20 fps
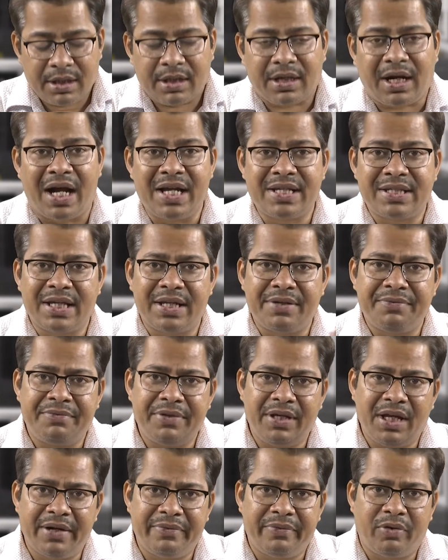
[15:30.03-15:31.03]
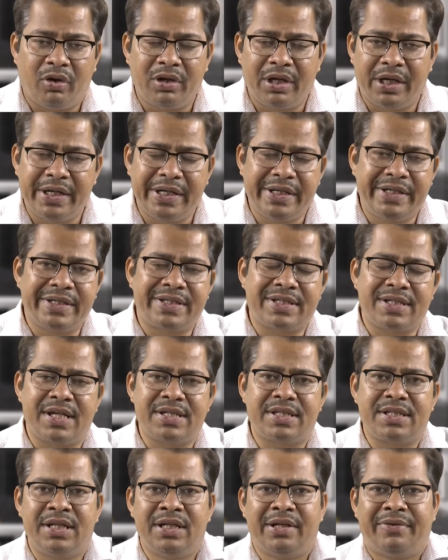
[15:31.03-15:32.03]
Kaizen we have already
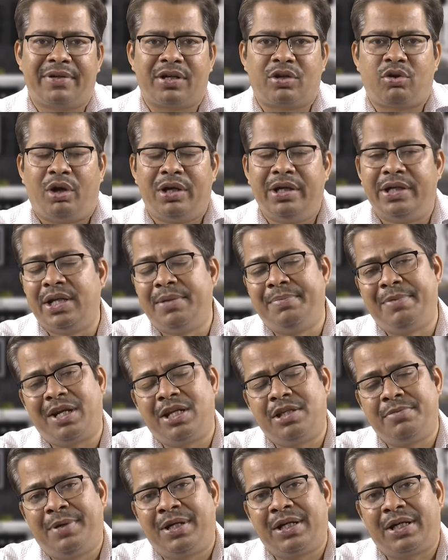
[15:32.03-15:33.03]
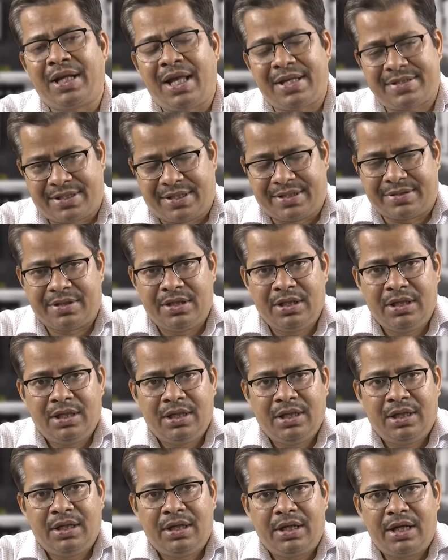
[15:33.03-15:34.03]
discussed in our quality management classes.
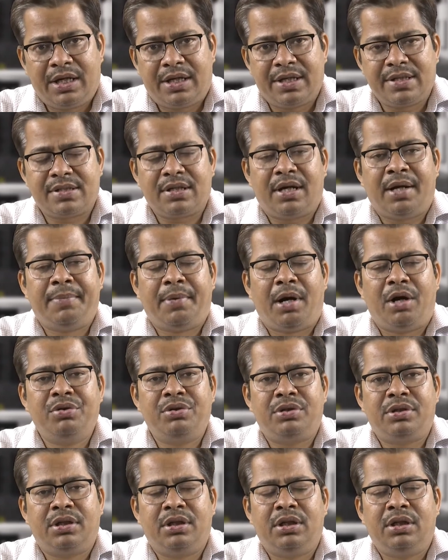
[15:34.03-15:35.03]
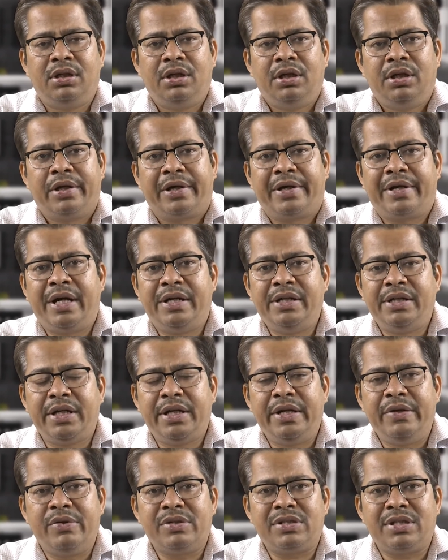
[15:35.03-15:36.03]
It is about uh,
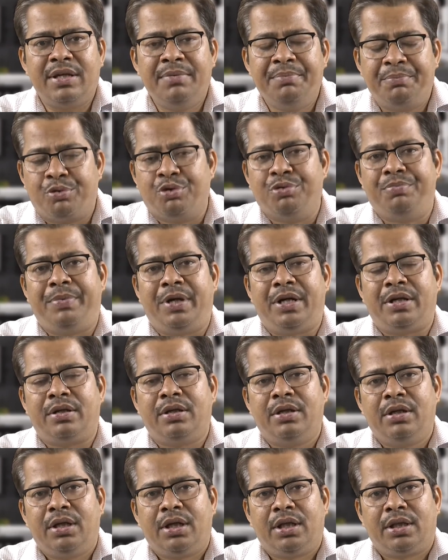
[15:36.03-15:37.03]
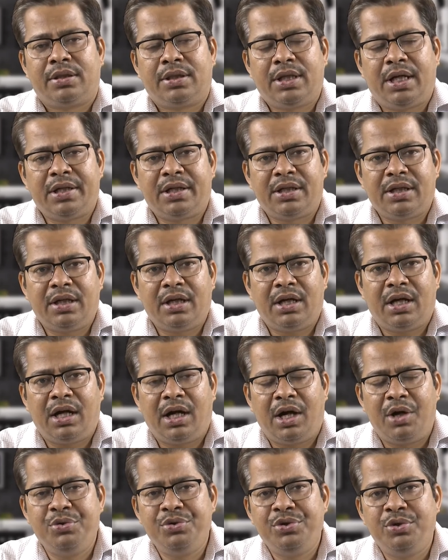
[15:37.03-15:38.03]
continuous improvement that uh,
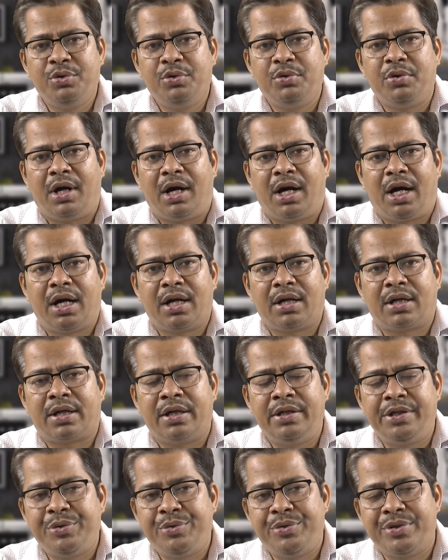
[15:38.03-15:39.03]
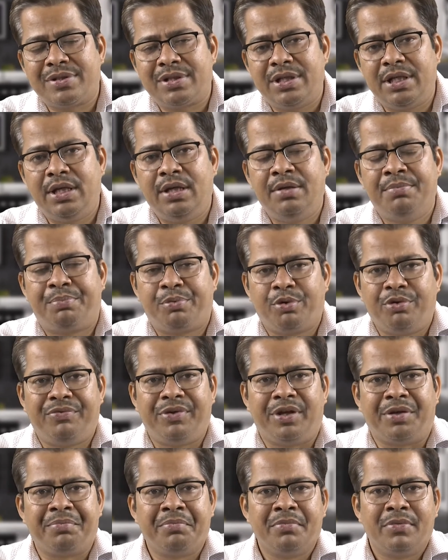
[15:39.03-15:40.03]
how you are continuously
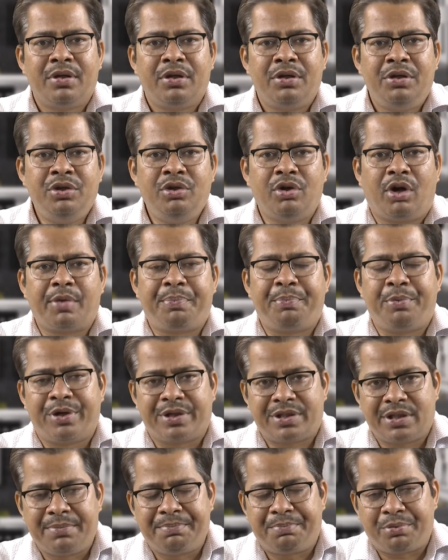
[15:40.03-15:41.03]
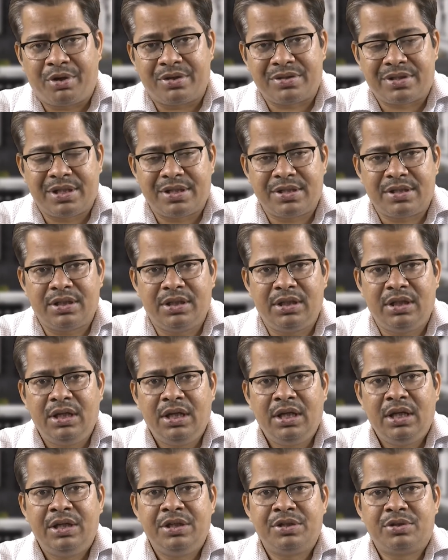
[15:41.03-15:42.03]
improving your production process. Uh,
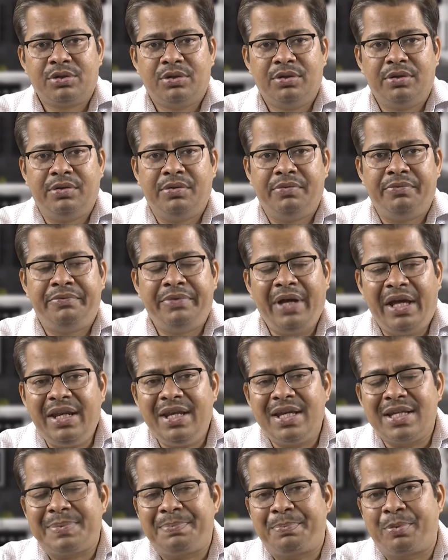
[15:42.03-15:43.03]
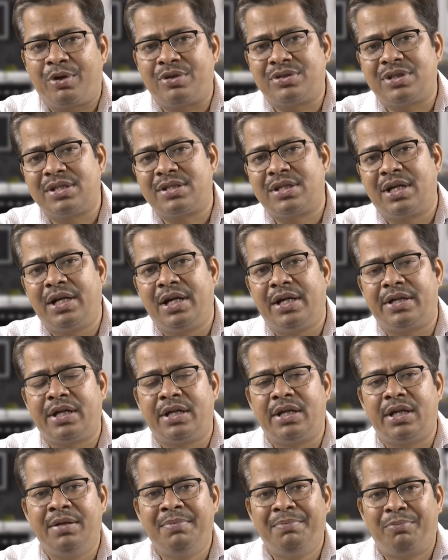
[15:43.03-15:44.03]
so, various process
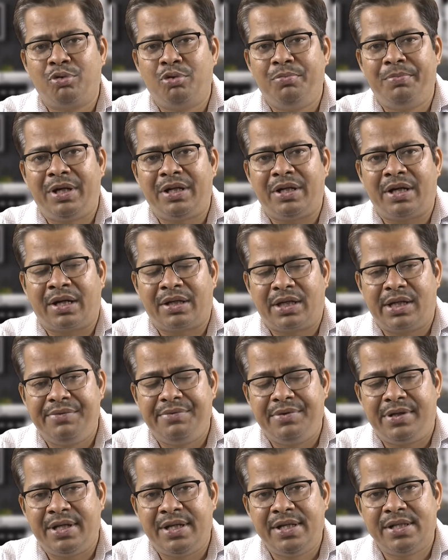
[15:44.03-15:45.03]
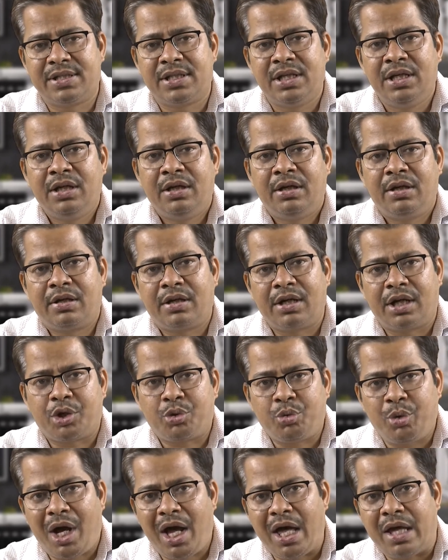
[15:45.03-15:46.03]
related improvement activities
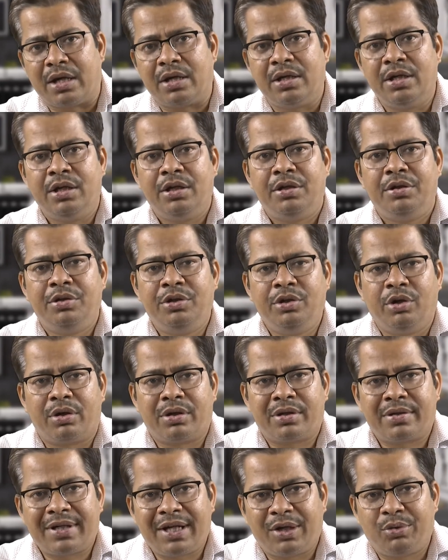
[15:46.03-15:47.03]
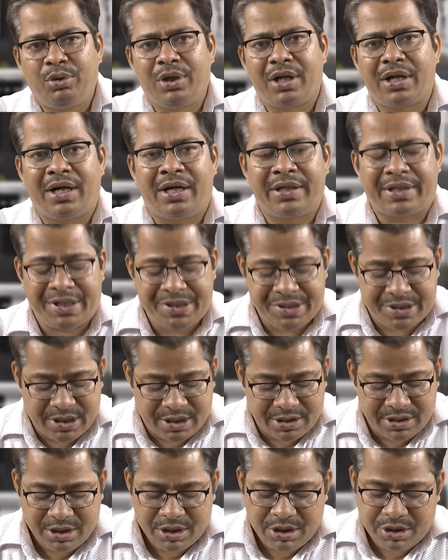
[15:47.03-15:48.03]
require your regular
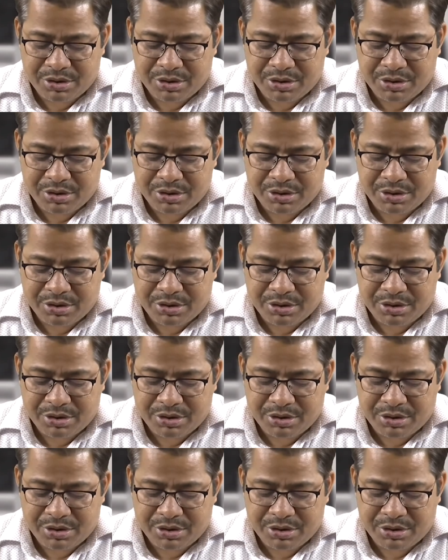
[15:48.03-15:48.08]
attention.